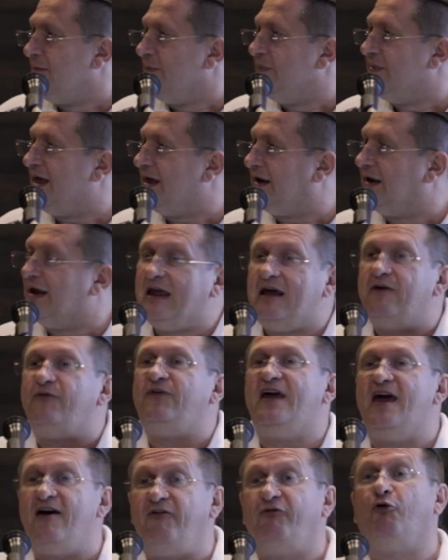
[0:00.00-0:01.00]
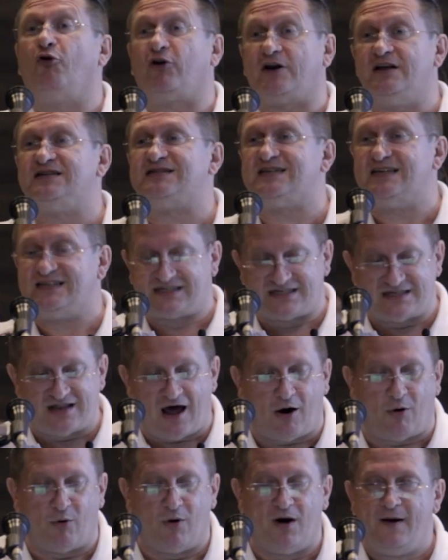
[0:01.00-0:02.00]
than if we have, for instance,
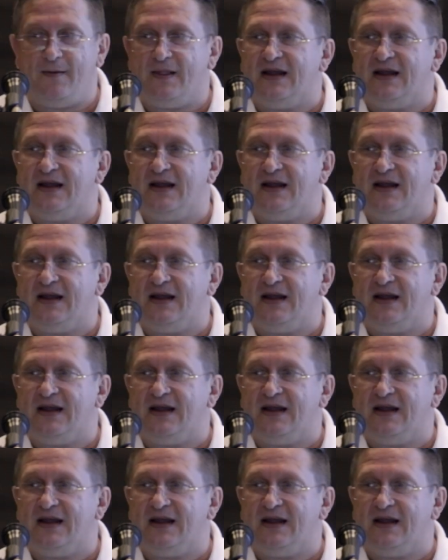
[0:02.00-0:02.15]
now